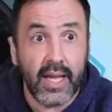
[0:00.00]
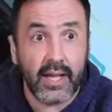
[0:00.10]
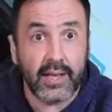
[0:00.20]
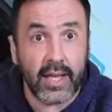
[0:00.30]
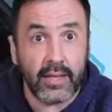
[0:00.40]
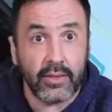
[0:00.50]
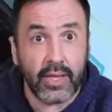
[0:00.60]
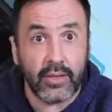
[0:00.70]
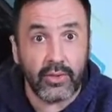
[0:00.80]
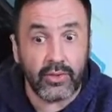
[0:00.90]
and then you
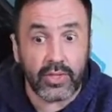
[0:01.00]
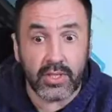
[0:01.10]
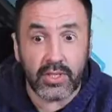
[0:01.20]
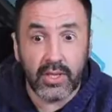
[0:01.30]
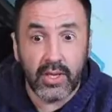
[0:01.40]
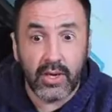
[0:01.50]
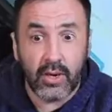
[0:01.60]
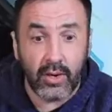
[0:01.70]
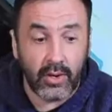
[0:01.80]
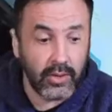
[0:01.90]
can use it
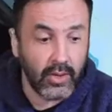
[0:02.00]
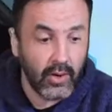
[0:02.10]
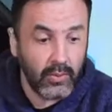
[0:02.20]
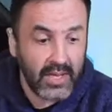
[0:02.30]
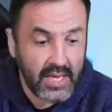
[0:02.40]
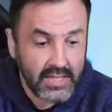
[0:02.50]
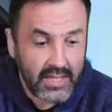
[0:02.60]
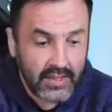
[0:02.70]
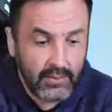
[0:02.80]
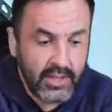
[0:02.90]
on OBS.
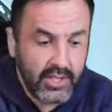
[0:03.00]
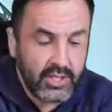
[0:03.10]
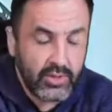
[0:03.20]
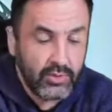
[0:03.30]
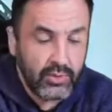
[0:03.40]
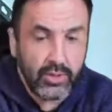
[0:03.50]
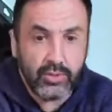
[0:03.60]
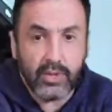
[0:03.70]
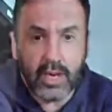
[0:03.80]
Let me show you